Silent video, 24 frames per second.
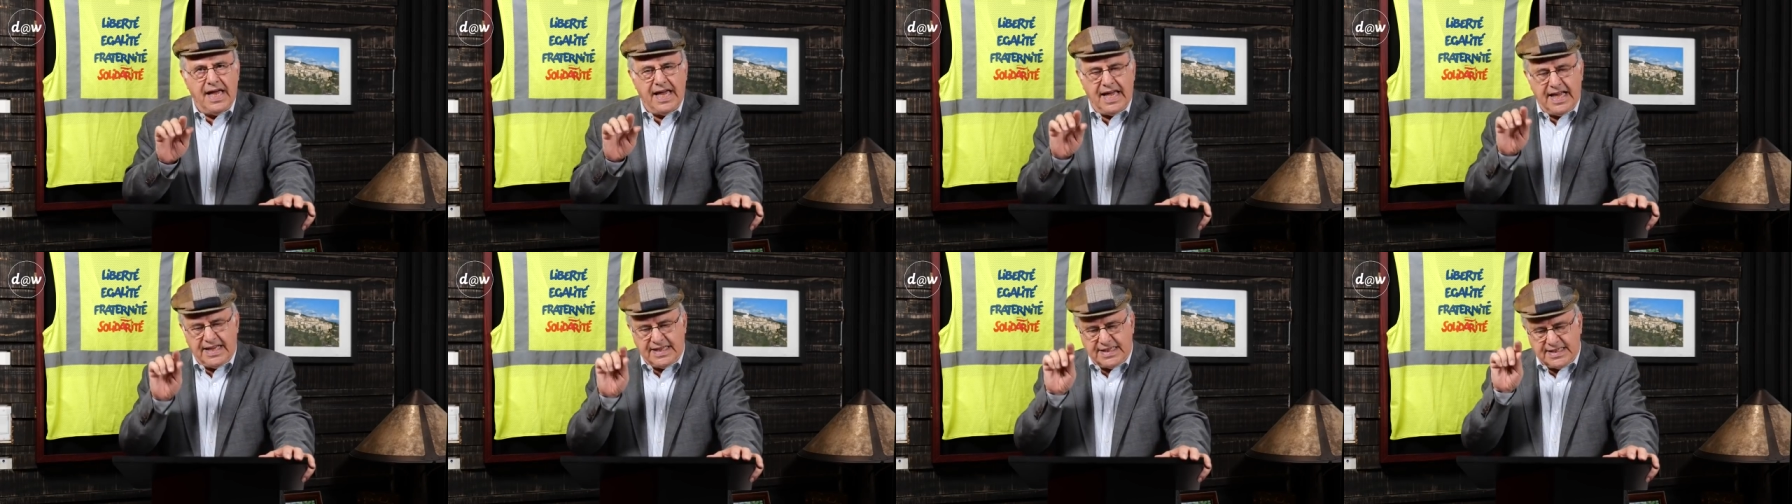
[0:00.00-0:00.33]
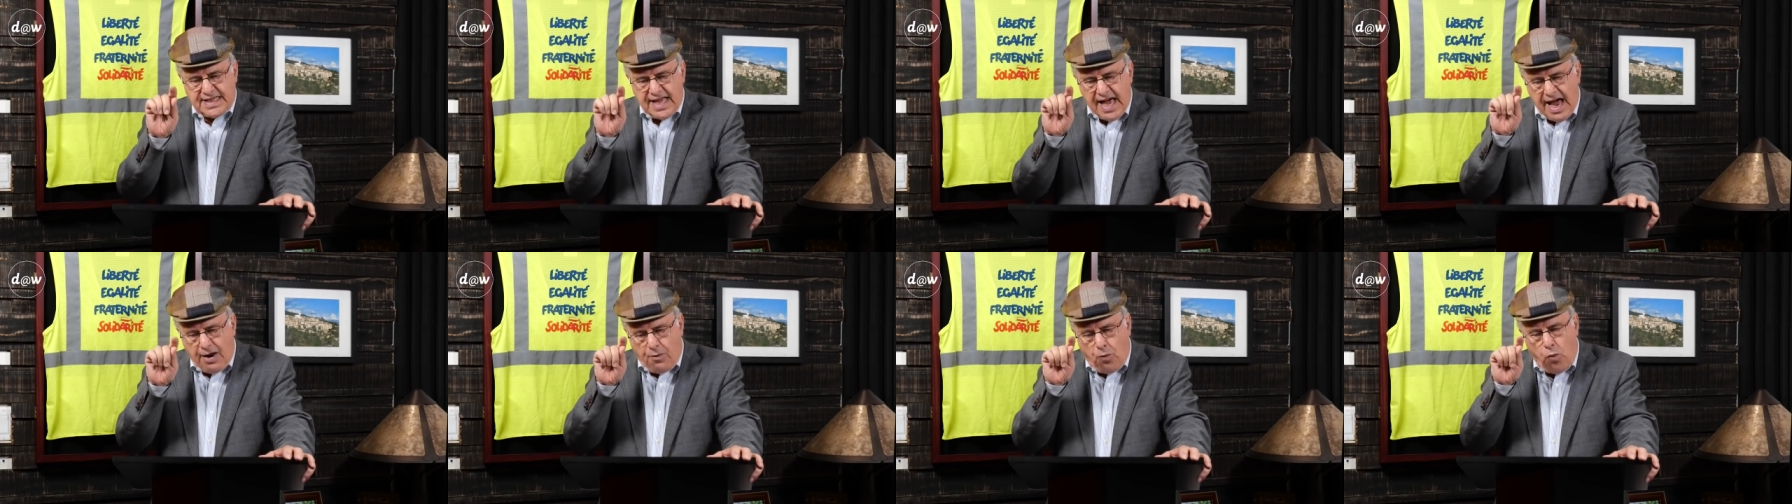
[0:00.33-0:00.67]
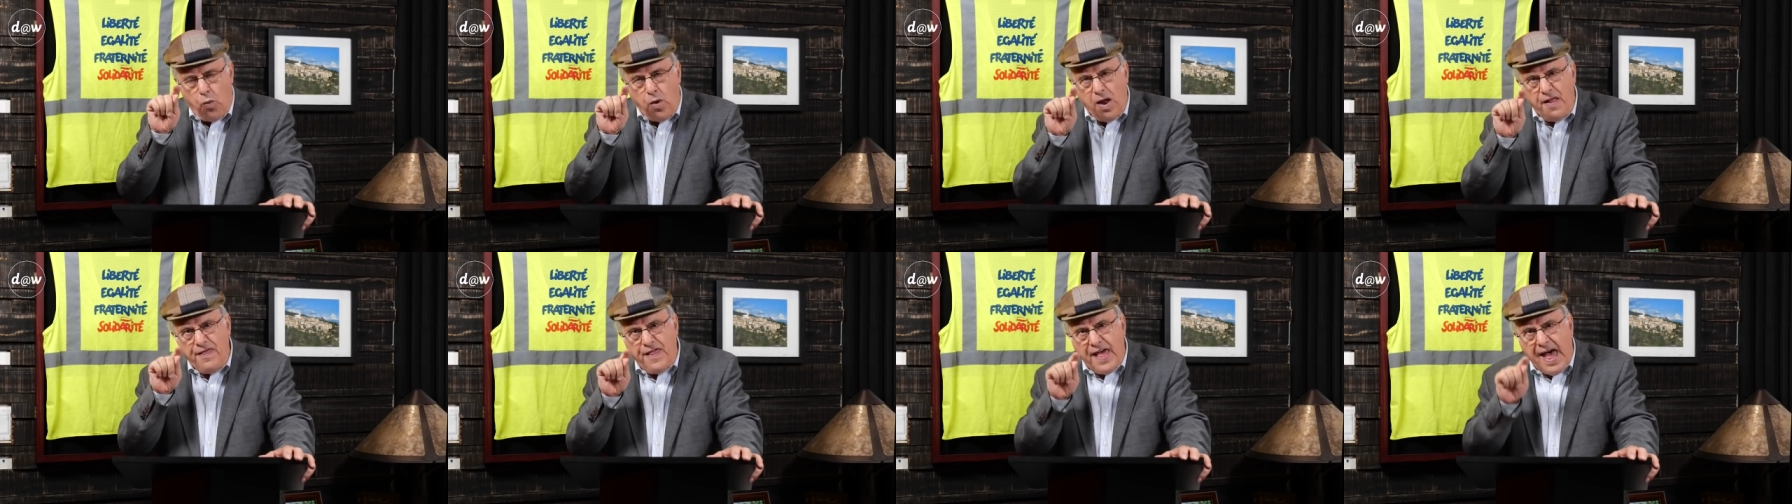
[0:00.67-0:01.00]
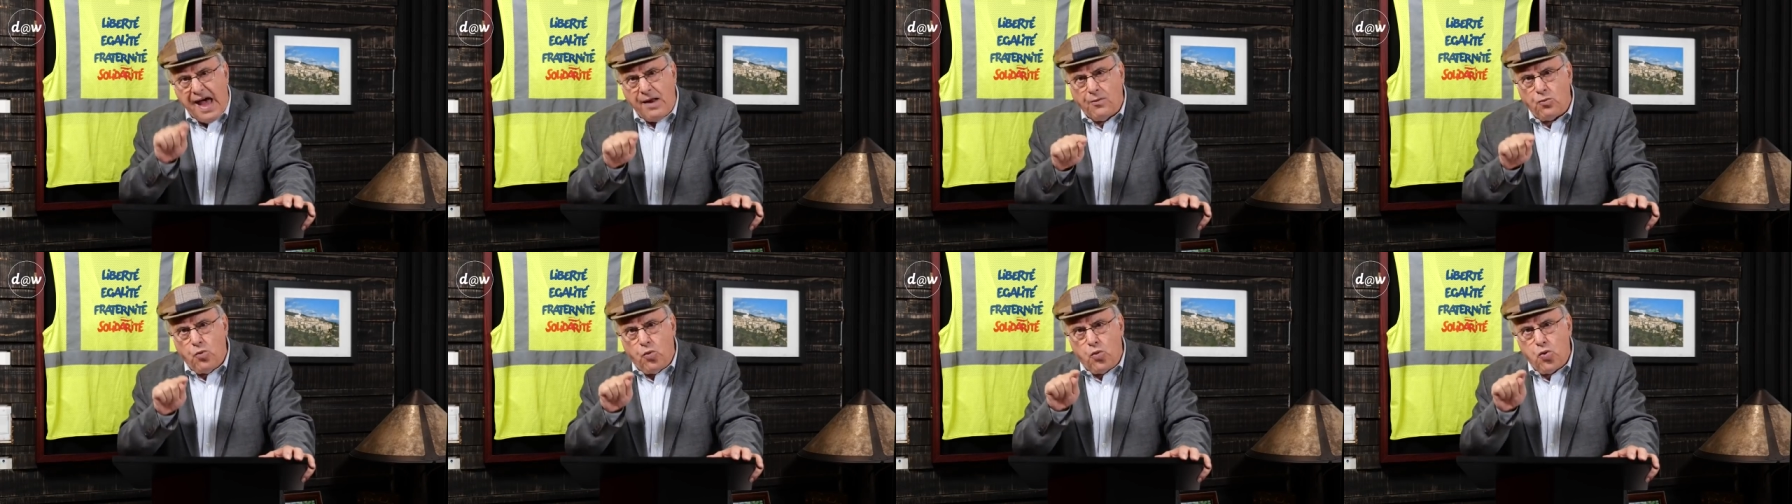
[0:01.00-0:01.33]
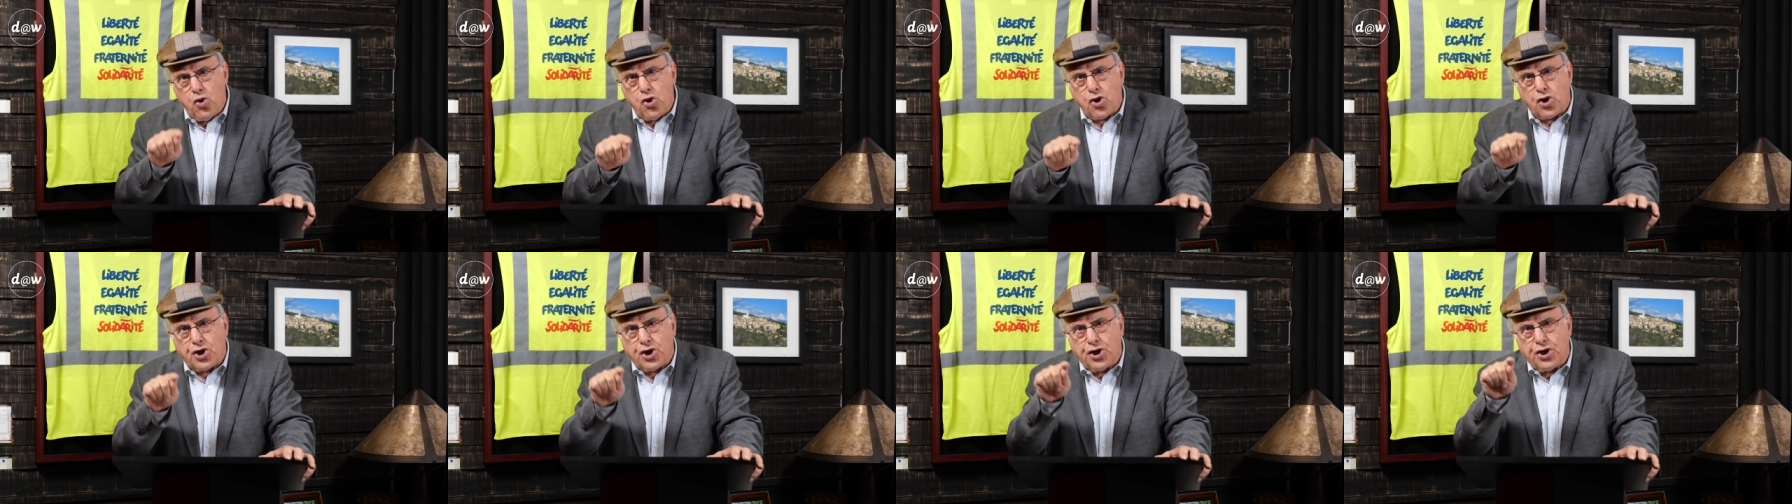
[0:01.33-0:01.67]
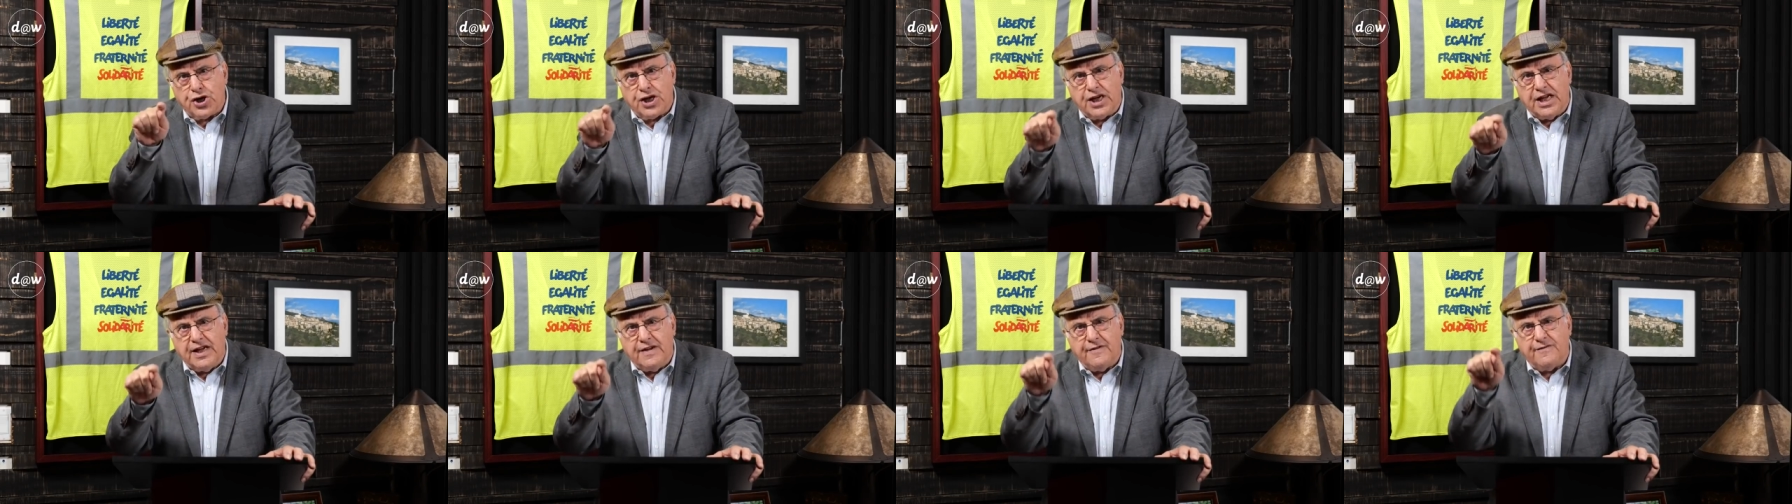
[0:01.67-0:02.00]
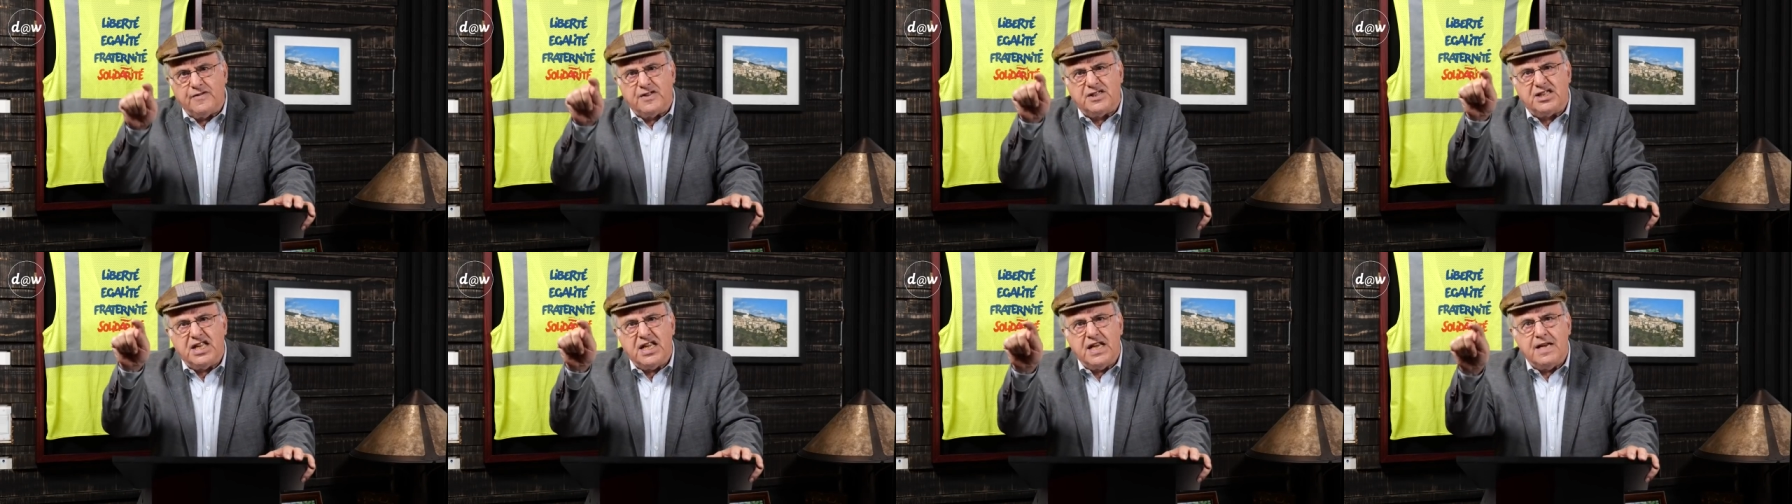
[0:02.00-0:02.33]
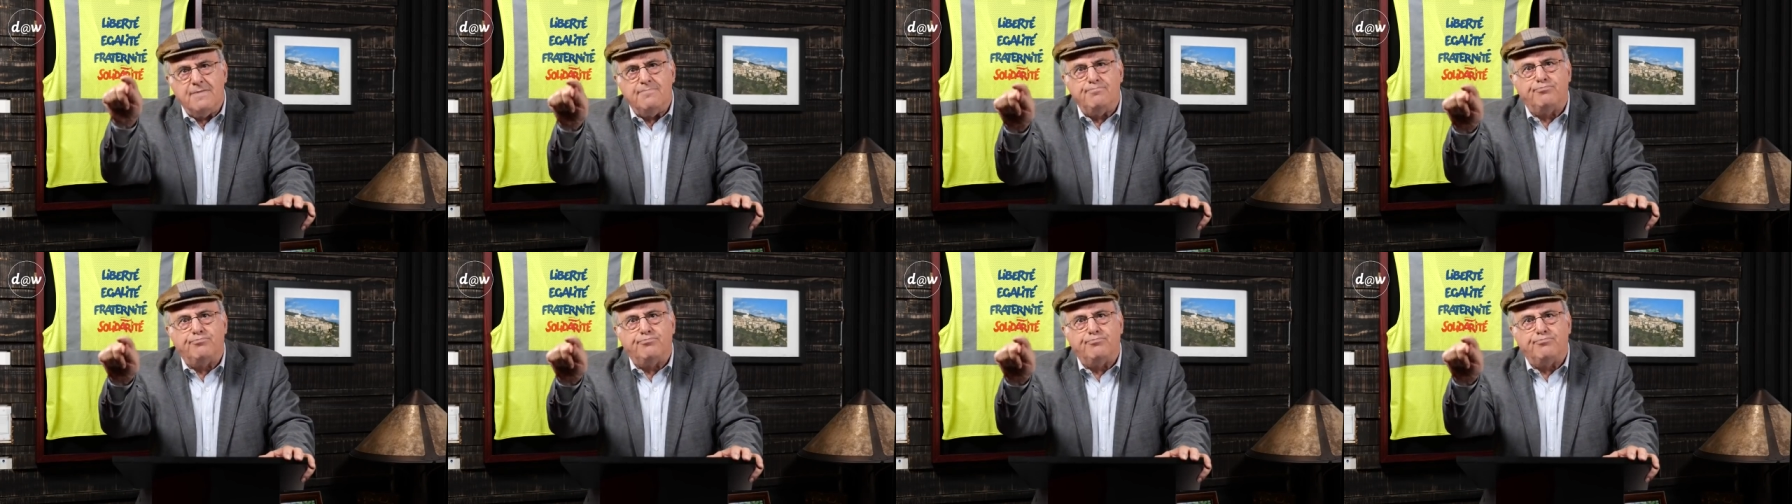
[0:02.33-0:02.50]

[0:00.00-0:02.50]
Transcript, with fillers: is that when that worker gives the